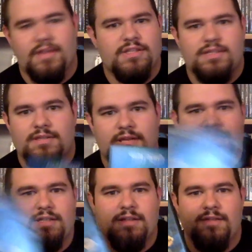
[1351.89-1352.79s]
I
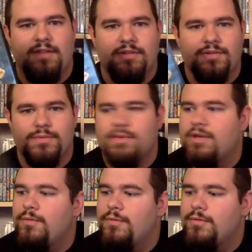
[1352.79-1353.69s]
just love that. It looks really
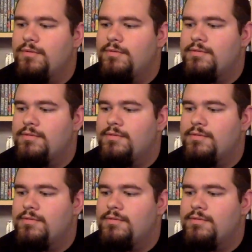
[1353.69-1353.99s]
cool.